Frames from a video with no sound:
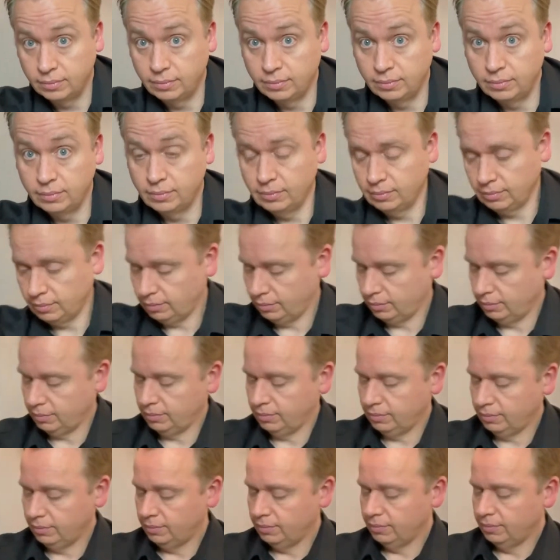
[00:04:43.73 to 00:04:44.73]

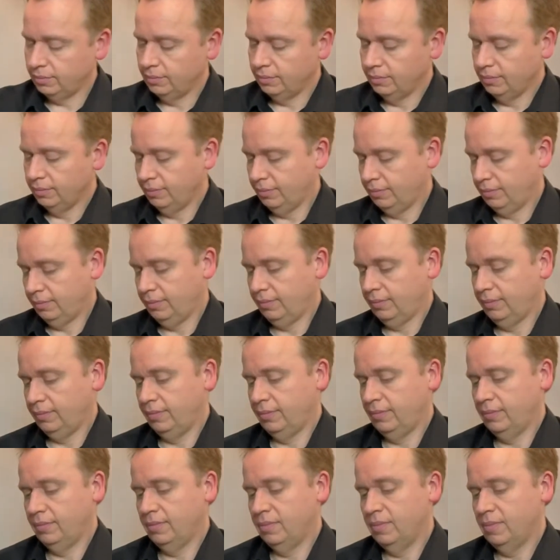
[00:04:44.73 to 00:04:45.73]

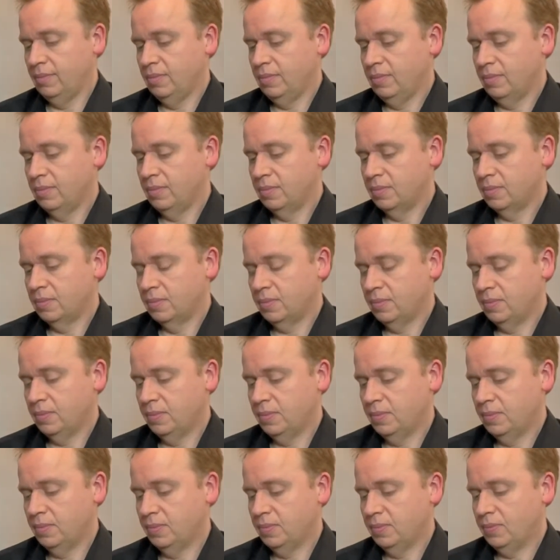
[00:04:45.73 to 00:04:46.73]

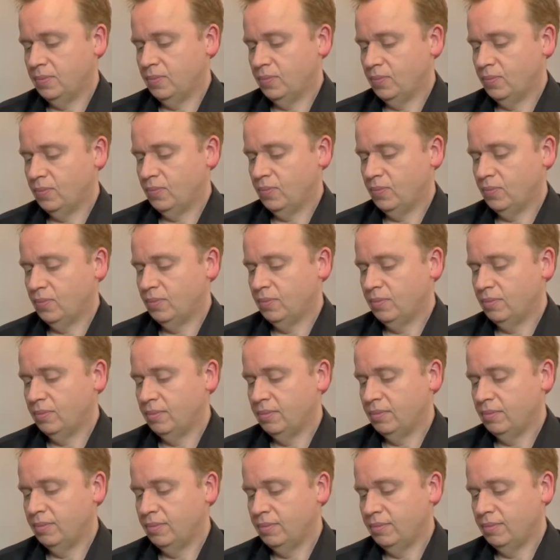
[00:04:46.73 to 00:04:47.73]

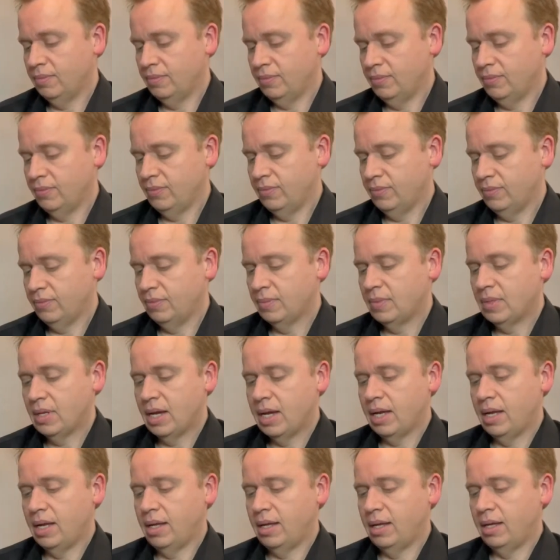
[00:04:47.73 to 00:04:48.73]

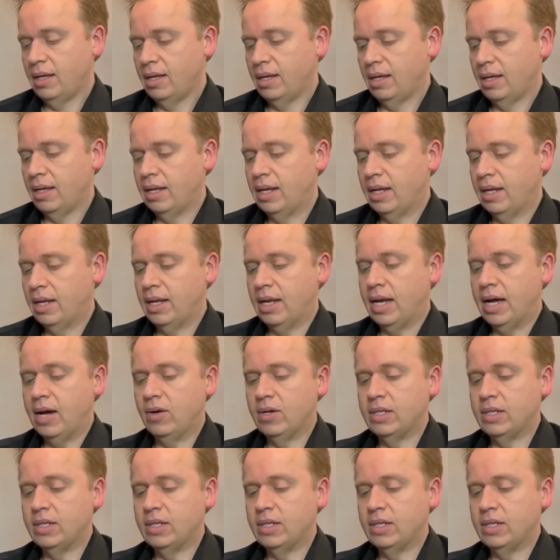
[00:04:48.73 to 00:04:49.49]
[no speech]